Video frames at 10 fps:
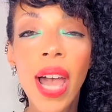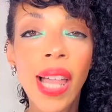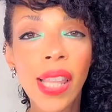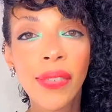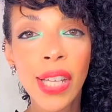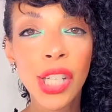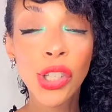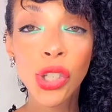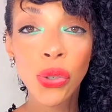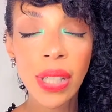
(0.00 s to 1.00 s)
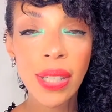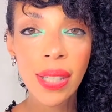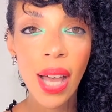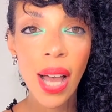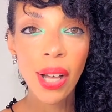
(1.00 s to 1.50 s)
elevated street
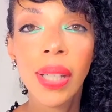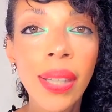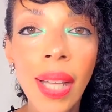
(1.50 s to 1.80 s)
style y